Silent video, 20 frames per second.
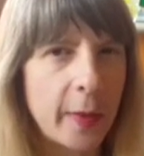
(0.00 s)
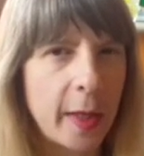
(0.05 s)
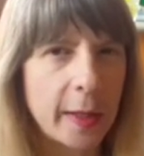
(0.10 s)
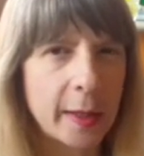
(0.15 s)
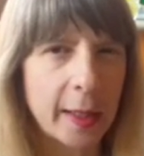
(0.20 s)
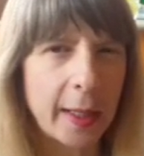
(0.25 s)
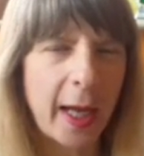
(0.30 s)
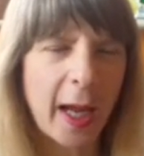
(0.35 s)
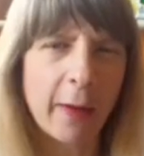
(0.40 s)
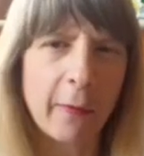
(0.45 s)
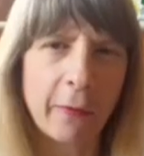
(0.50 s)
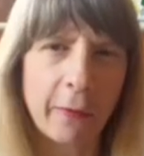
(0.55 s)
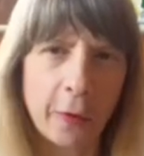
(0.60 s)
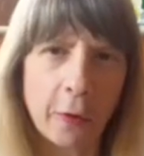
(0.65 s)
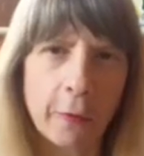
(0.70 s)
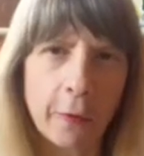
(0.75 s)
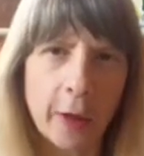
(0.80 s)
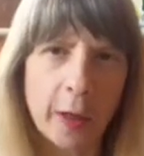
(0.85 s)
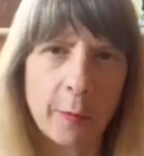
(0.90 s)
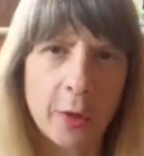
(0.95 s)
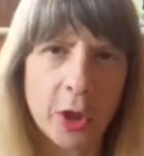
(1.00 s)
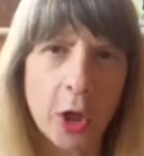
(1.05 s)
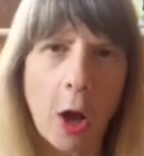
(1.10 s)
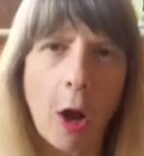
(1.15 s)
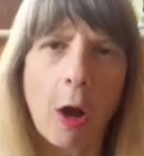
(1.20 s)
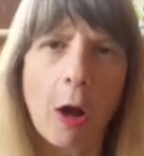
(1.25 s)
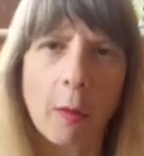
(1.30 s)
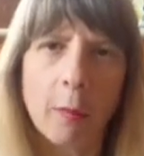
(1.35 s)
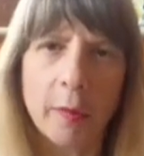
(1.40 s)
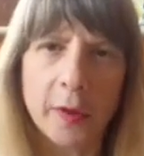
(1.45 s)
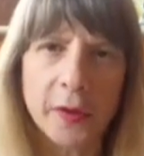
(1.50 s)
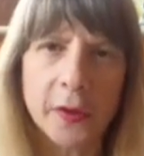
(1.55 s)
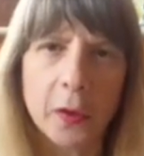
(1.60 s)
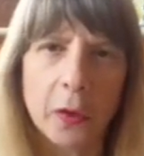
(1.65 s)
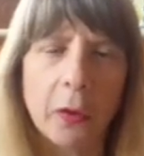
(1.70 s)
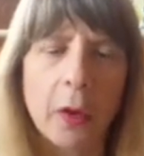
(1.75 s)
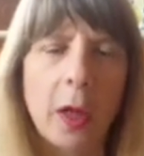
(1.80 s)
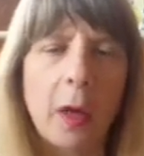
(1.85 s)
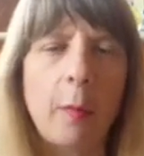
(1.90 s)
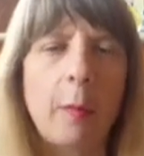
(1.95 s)
These again feel very much heart
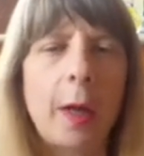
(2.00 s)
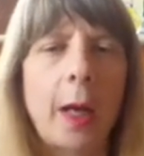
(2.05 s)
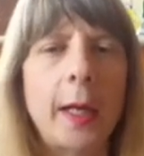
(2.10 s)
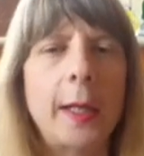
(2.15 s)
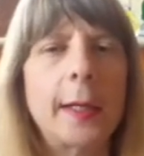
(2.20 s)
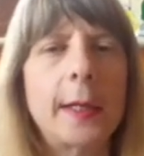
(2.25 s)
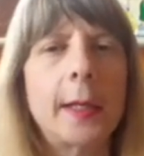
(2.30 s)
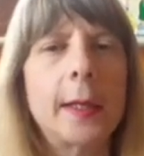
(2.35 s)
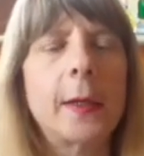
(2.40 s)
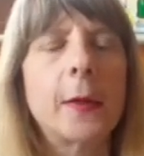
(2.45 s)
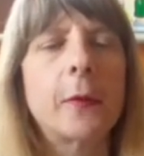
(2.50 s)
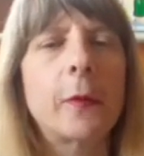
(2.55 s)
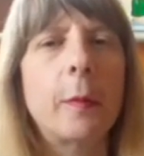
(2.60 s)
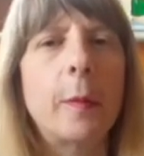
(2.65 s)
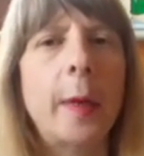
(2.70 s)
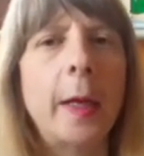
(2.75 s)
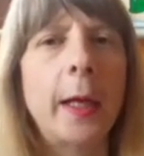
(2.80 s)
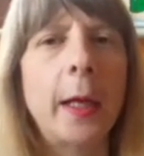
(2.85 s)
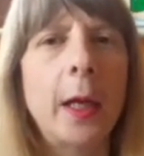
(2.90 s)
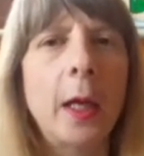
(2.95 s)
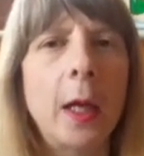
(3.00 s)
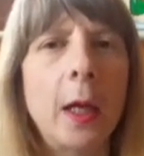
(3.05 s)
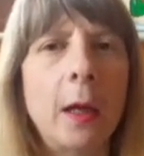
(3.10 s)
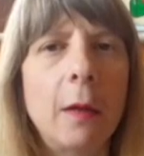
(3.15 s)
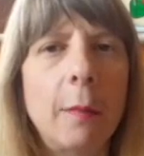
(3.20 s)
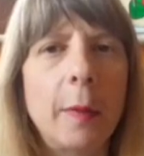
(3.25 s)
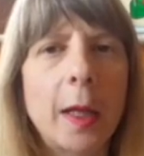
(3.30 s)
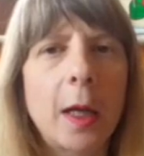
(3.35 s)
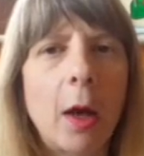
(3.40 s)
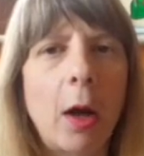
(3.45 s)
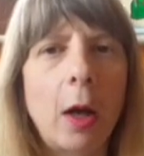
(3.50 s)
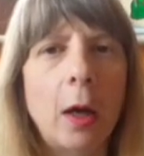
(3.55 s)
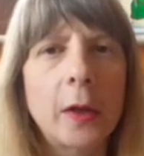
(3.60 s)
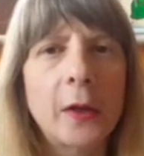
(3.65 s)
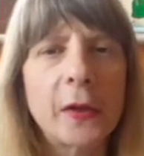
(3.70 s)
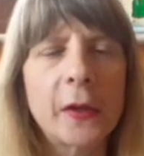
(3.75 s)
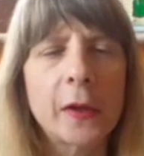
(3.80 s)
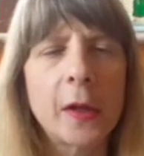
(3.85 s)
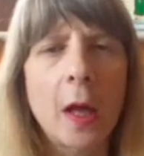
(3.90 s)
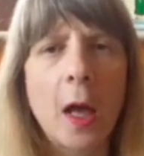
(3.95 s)
muscle places for me,
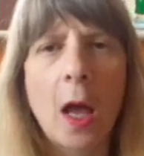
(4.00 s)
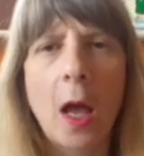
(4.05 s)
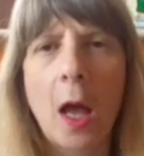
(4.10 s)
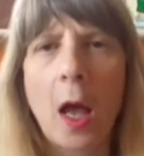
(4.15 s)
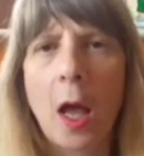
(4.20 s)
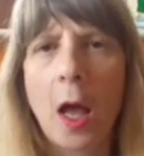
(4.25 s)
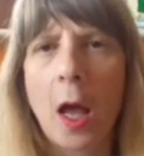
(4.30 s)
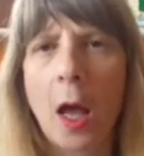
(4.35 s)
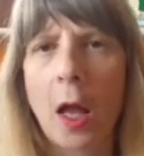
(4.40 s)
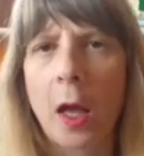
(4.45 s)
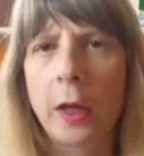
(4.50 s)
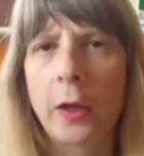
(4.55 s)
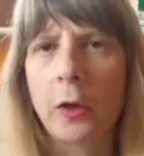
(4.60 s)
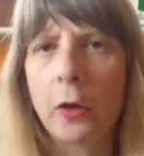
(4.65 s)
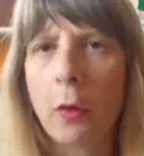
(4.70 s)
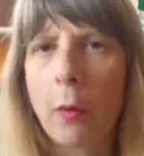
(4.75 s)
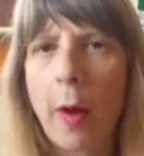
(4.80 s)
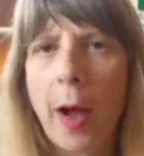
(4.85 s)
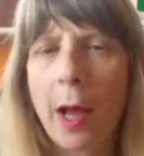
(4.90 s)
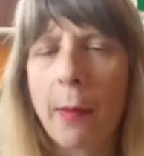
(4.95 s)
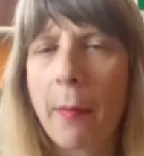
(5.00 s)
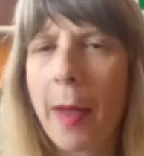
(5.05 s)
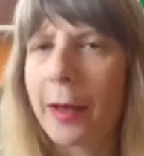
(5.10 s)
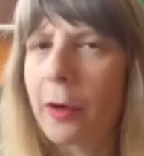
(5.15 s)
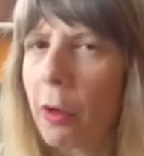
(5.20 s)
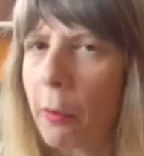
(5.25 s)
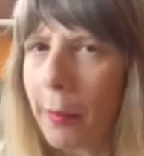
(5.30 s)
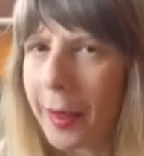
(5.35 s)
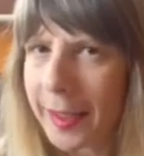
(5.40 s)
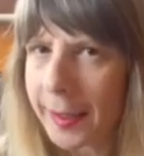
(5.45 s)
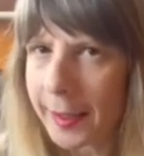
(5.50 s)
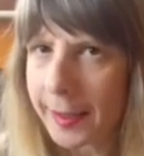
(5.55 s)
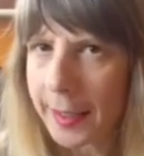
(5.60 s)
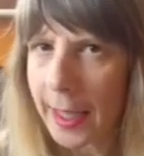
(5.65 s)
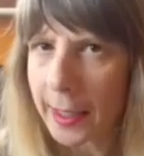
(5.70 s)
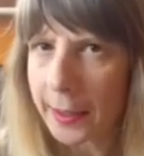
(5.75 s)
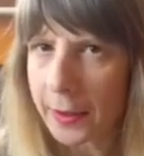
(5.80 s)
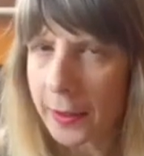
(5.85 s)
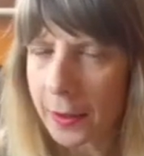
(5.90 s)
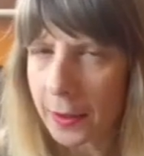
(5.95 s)
because your why might not make
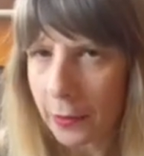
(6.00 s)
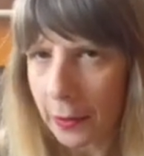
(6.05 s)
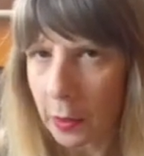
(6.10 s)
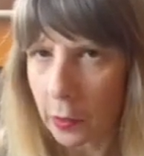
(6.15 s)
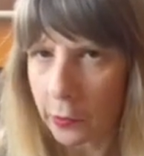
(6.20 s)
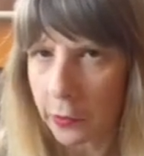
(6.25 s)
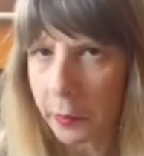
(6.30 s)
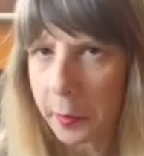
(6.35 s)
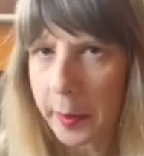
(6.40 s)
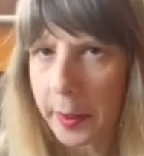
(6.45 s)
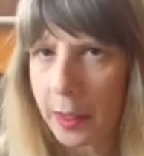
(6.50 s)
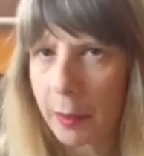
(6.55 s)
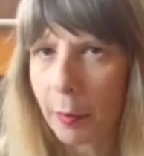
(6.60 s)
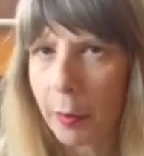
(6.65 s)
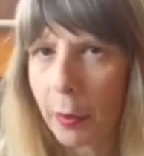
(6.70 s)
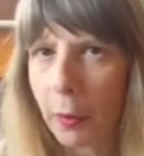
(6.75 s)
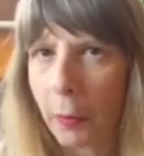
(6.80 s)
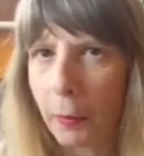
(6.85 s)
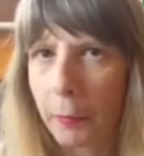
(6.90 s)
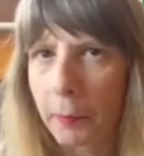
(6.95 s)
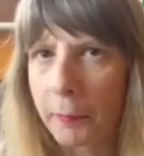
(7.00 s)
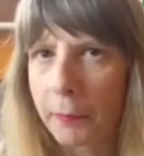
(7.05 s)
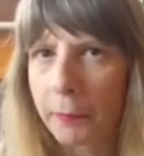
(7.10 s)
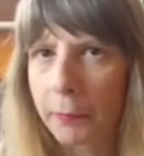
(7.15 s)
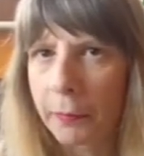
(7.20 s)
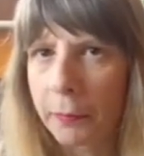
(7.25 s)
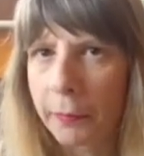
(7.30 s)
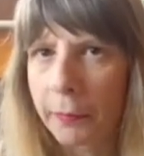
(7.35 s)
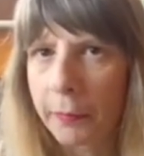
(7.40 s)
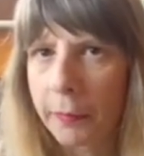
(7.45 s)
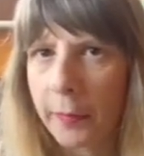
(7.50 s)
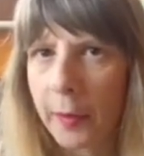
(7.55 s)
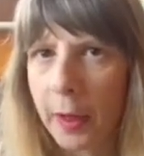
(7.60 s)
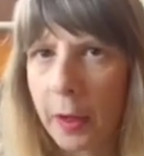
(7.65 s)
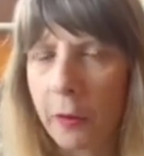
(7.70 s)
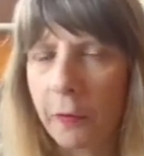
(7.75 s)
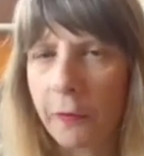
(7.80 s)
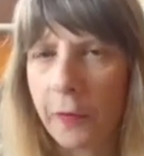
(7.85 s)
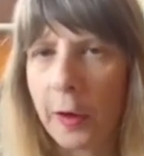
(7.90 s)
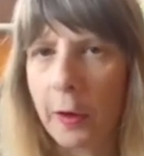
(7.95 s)
sense to a lot of people
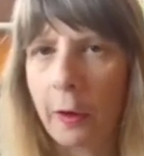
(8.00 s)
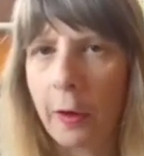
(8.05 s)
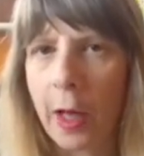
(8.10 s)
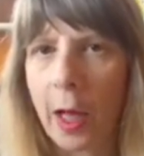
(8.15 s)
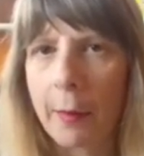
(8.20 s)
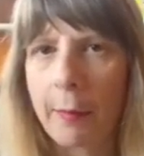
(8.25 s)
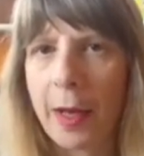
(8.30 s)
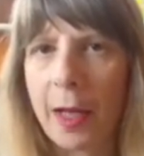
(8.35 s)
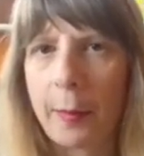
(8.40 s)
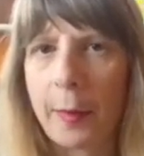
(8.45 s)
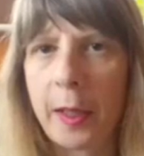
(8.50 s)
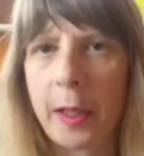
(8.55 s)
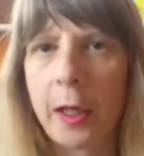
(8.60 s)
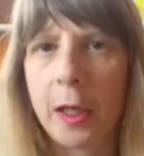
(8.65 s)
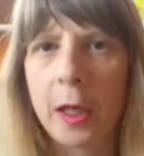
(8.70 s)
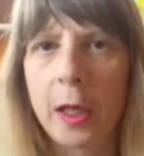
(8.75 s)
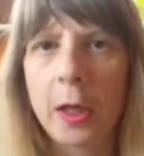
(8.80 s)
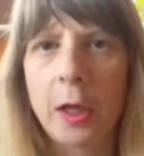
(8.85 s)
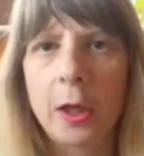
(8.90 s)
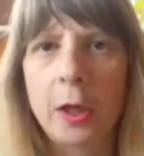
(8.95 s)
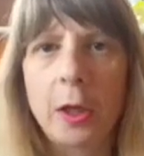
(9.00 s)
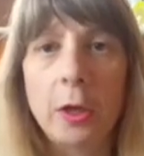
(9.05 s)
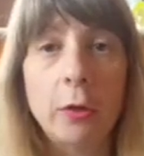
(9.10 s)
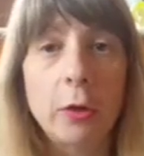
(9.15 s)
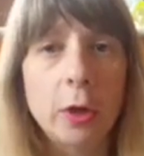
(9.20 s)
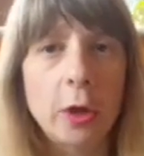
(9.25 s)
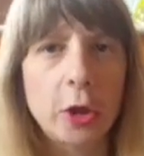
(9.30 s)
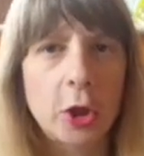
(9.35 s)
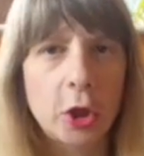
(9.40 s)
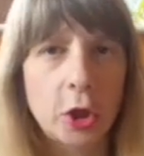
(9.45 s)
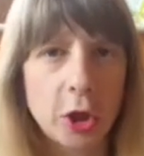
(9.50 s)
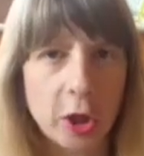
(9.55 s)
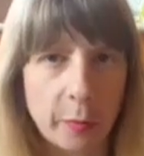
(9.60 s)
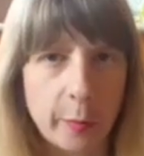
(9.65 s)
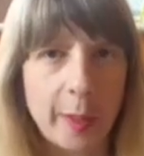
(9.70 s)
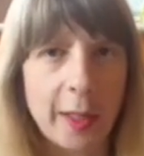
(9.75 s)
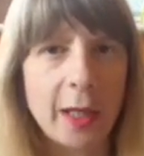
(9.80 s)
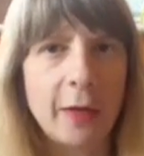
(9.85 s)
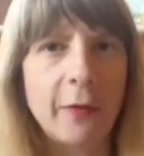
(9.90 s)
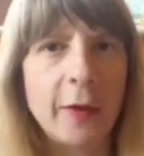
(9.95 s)
who feel like maybe you should
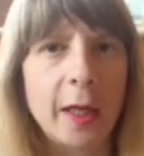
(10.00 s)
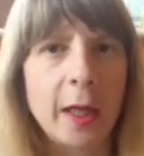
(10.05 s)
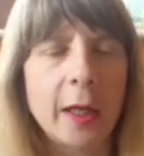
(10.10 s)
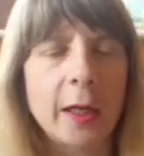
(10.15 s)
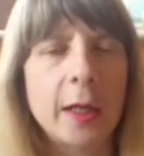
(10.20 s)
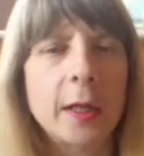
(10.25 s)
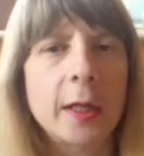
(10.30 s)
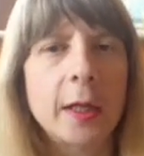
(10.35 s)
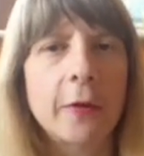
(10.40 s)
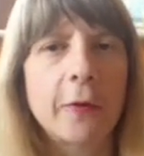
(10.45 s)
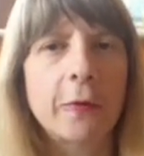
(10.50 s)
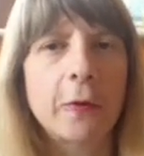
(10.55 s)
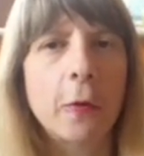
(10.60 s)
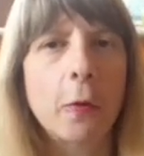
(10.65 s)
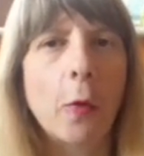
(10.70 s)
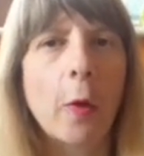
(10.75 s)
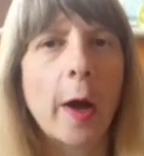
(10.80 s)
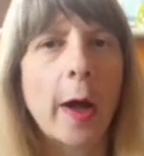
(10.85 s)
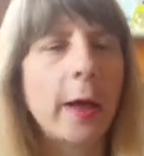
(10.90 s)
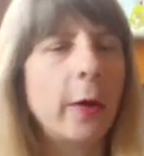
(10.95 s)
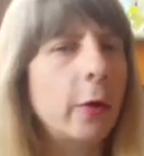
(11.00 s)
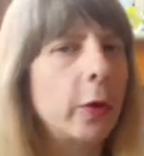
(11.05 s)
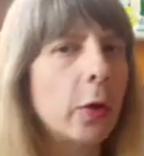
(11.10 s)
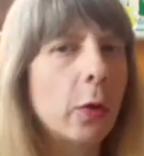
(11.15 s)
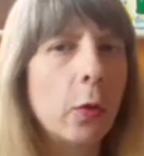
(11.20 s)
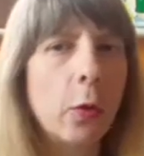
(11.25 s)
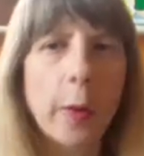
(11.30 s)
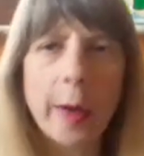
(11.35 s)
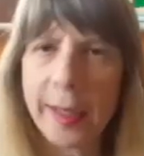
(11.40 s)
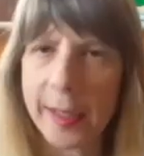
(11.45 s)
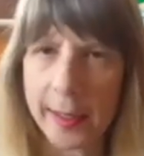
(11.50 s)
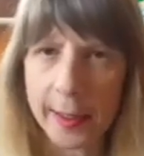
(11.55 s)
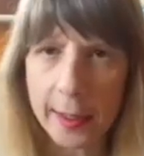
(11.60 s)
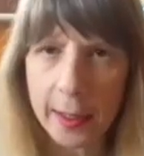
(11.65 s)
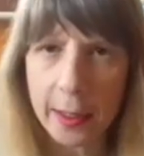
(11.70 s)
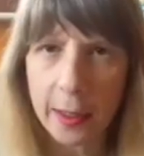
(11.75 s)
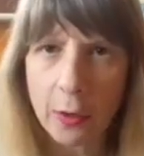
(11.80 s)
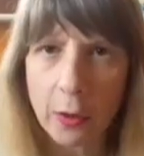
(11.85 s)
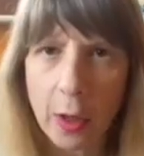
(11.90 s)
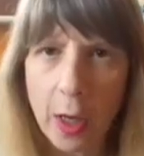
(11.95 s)
be living in a different way, or you're
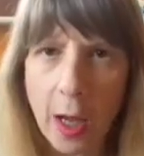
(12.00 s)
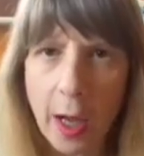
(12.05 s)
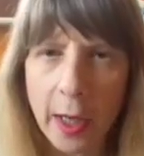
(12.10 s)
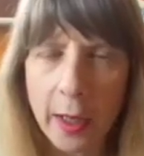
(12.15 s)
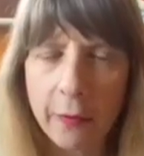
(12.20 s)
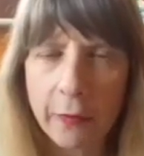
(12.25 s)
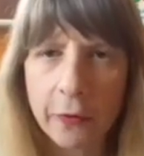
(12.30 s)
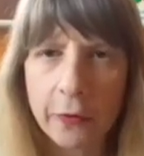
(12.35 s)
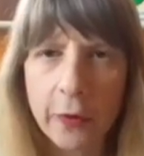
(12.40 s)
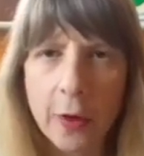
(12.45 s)
wasting your life.